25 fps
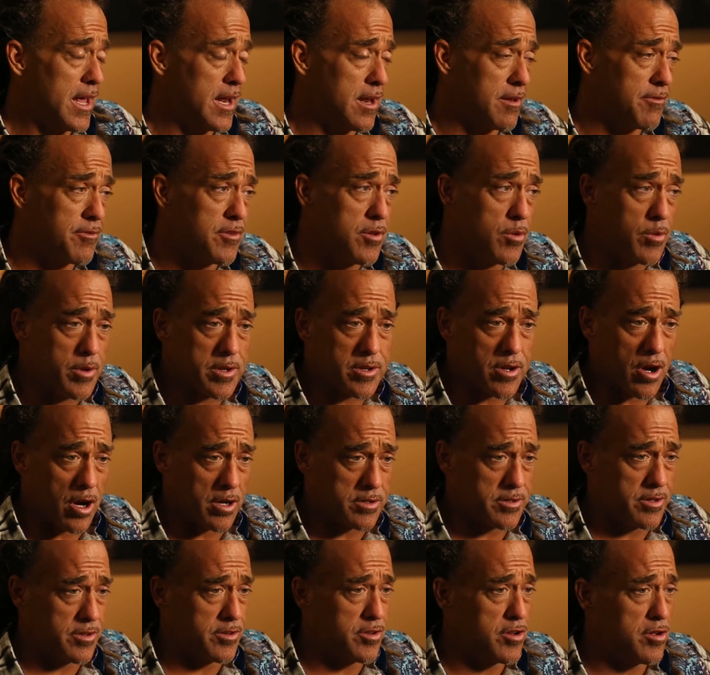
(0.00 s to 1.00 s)
And if you would
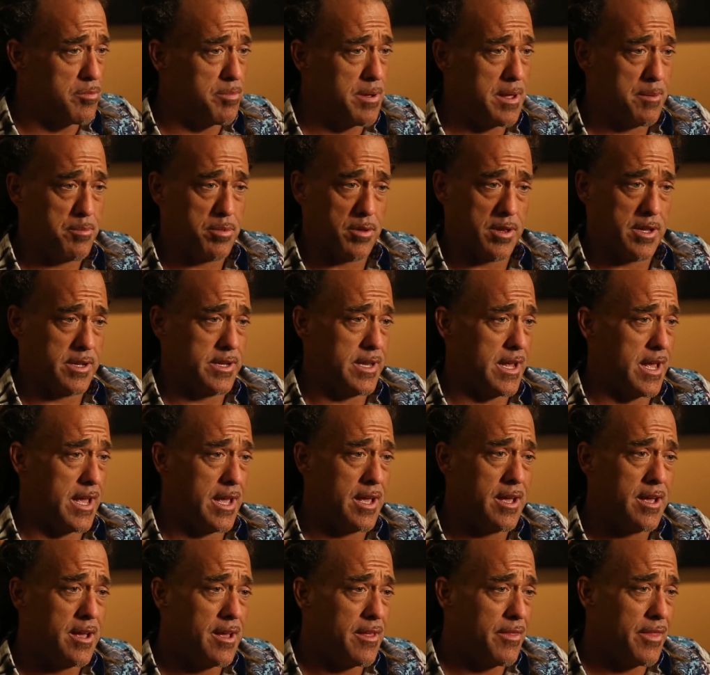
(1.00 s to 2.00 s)
talk to 2 people a
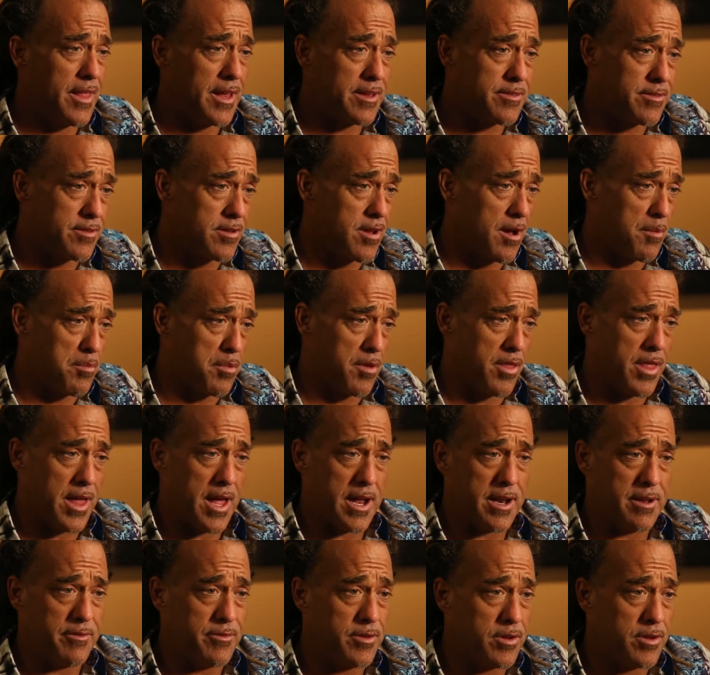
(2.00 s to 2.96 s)
day, that's double that.